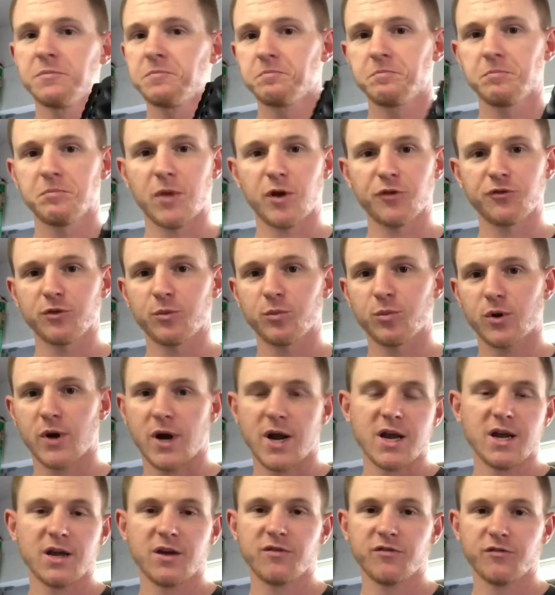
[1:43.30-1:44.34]
muzzle
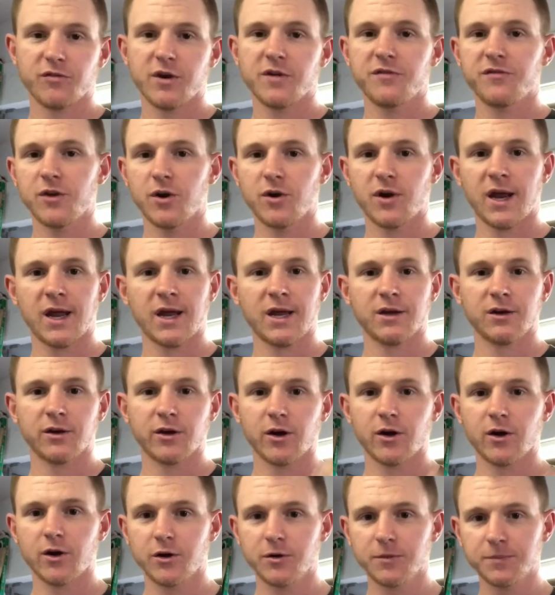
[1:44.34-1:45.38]
brake, free float
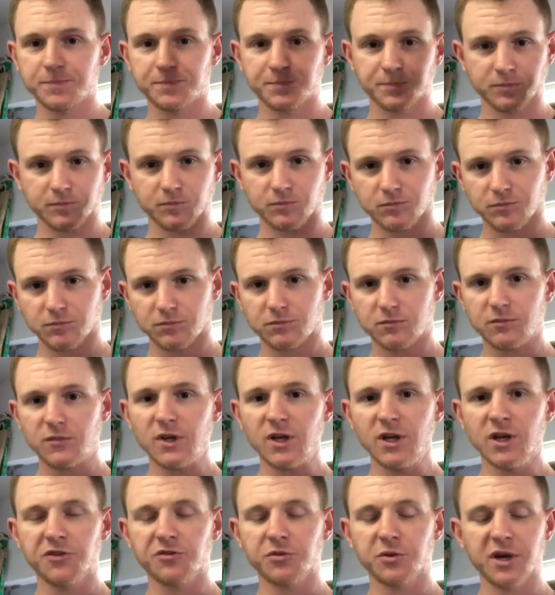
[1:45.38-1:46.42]
handguard.
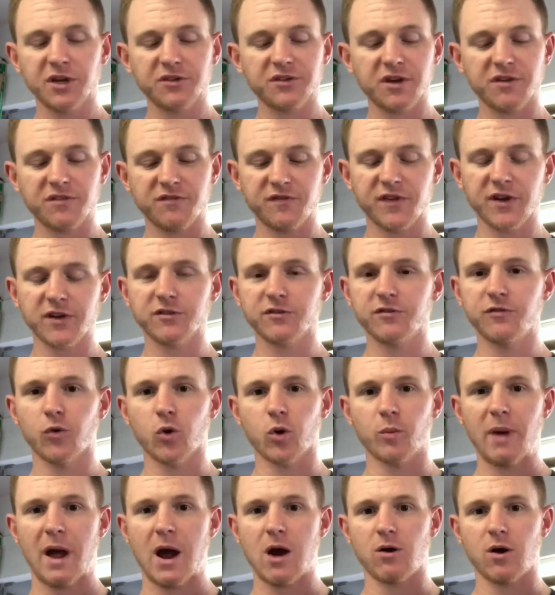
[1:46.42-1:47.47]
This one has a fixed
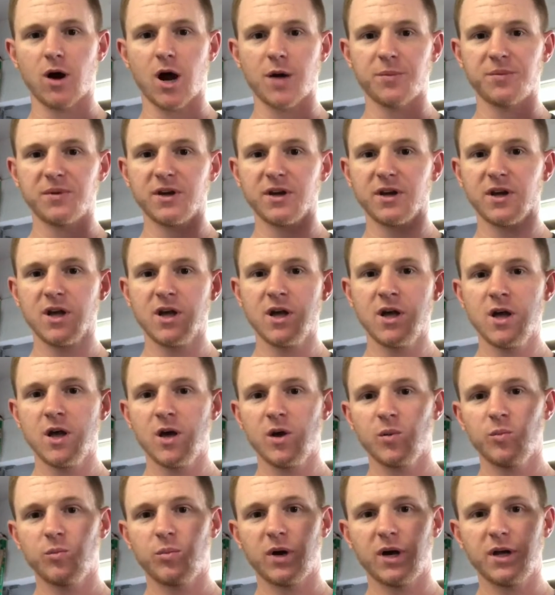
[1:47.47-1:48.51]
4-power optic,
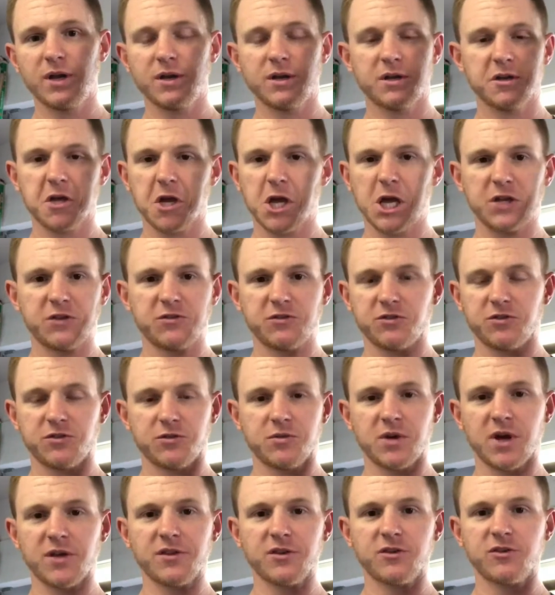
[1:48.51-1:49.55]
but it's
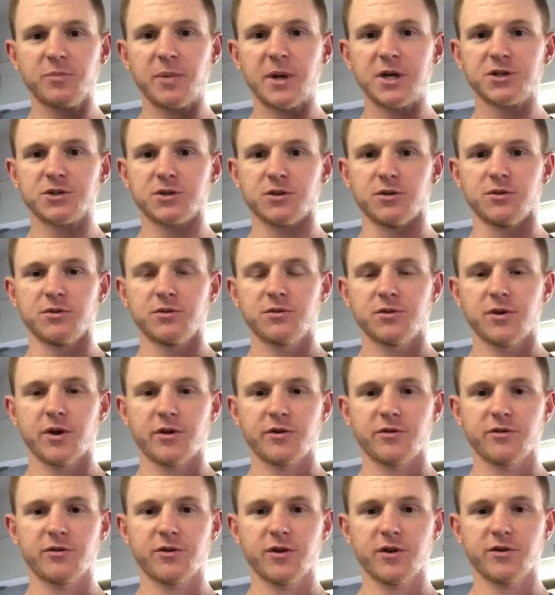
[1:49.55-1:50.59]
nothing special.
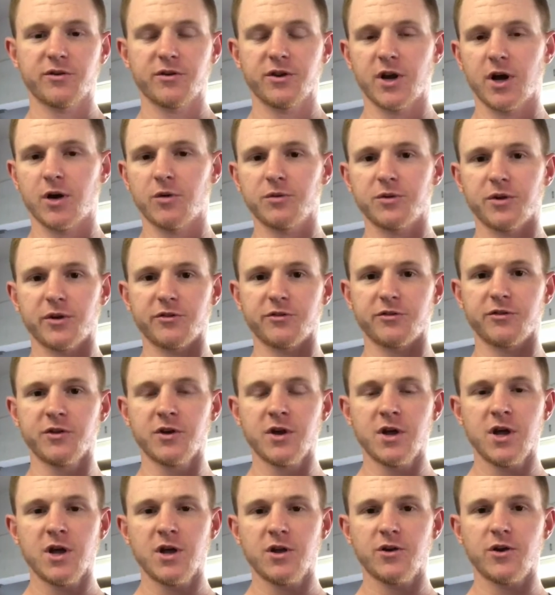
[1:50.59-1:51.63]
There's
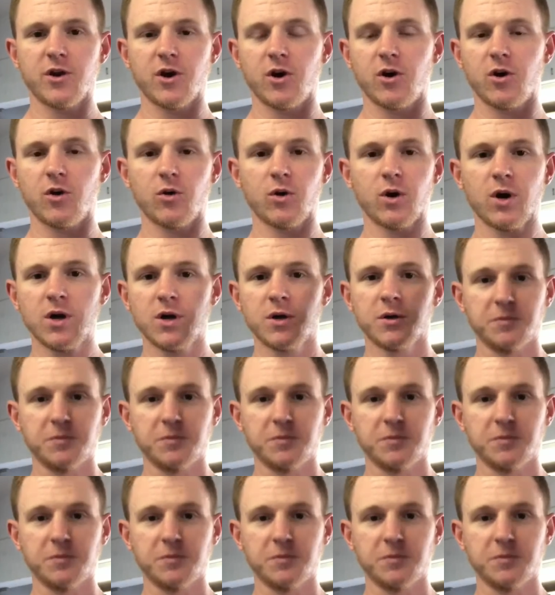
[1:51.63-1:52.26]
no